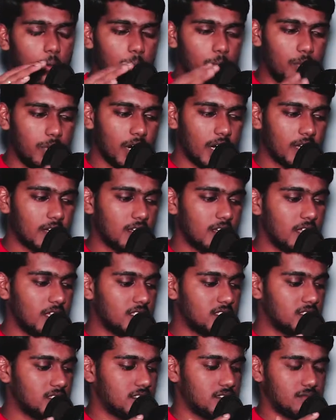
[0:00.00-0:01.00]
but
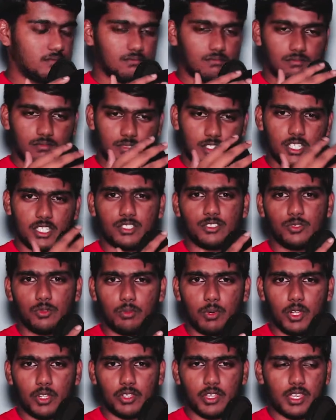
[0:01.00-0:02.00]
it's just too
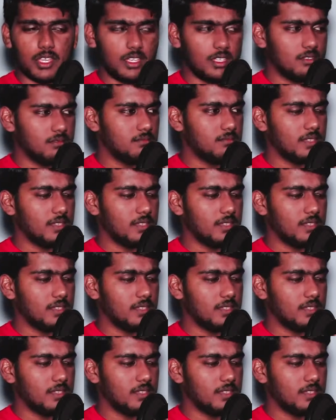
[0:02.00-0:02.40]
bulky.